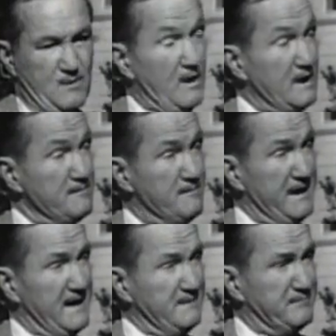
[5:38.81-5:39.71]
One
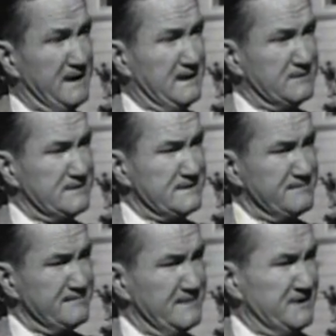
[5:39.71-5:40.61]
bad
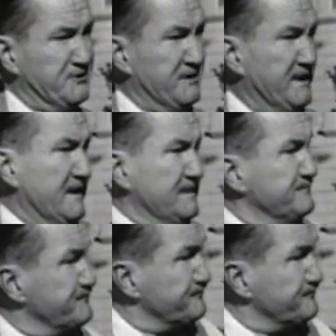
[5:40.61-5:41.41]
bounce, and you're in it.